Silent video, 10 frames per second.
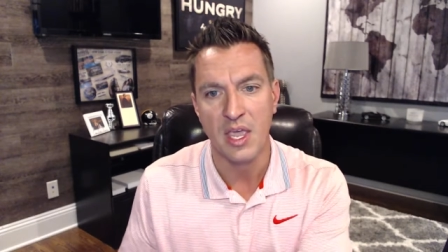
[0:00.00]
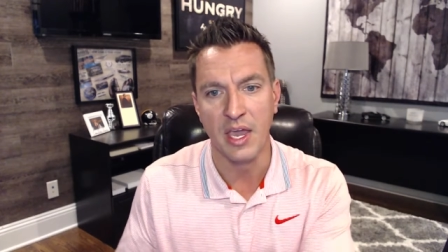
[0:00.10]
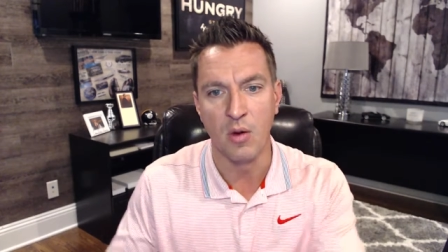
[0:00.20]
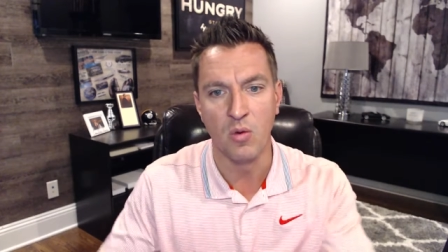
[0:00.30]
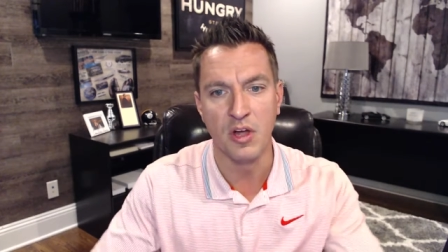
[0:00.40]

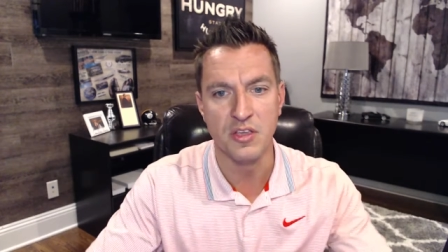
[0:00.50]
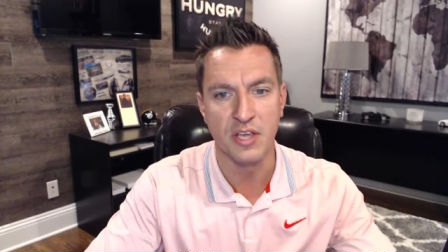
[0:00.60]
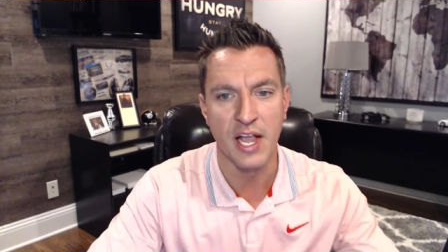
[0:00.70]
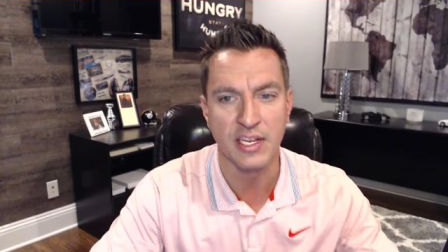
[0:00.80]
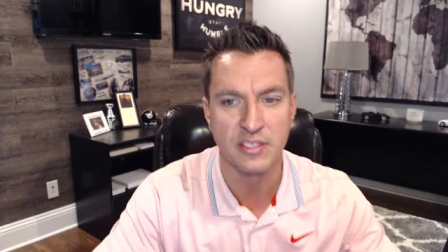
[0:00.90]
And I want
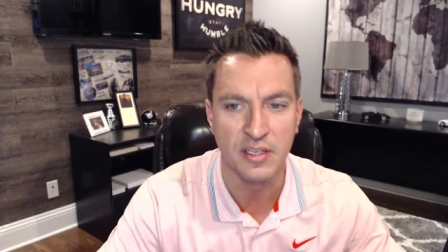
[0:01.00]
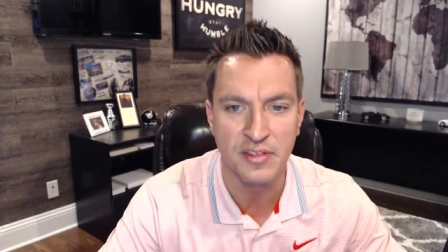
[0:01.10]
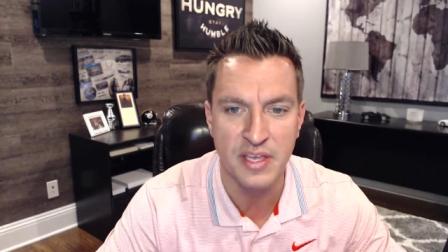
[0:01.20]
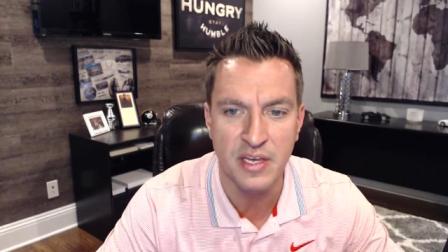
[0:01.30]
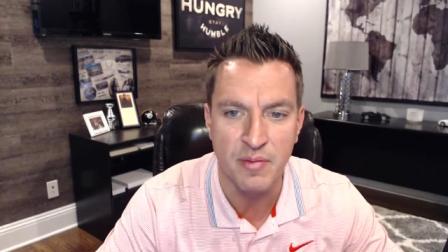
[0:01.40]
you guys to
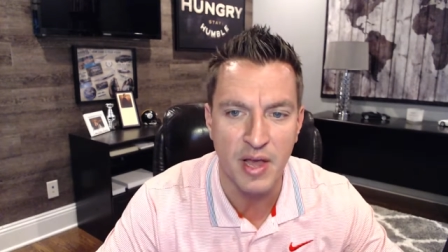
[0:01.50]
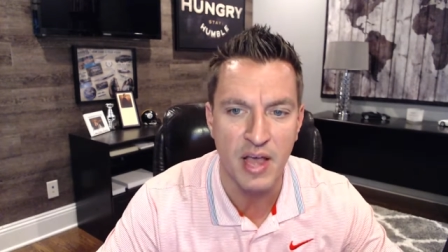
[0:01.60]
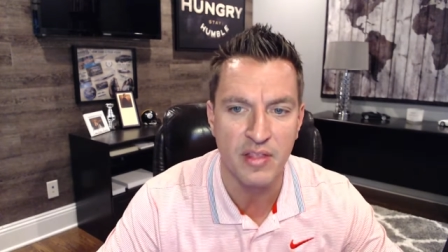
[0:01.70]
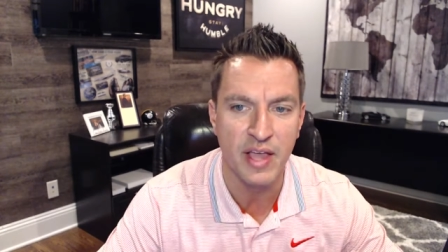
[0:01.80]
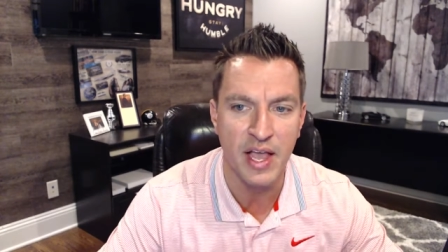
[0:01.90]
think
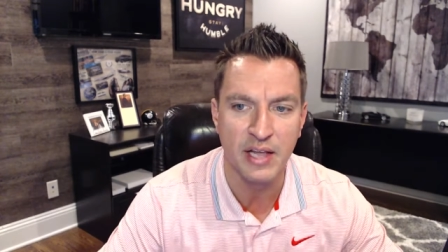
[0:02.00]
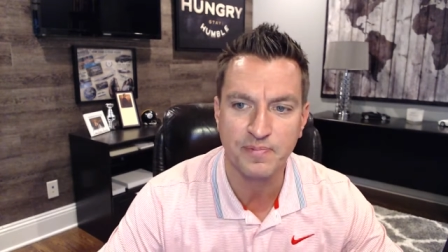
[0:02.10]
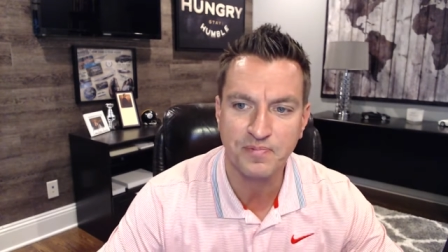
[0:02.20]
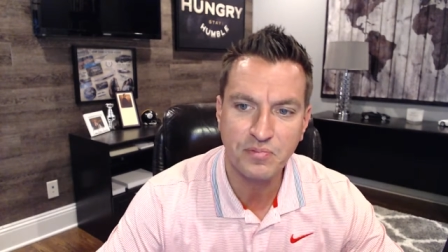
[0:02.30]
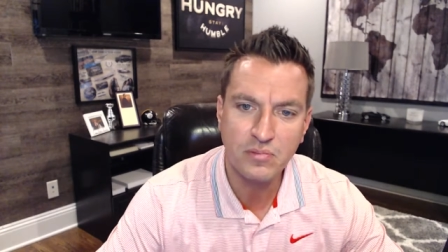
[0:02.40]
about that.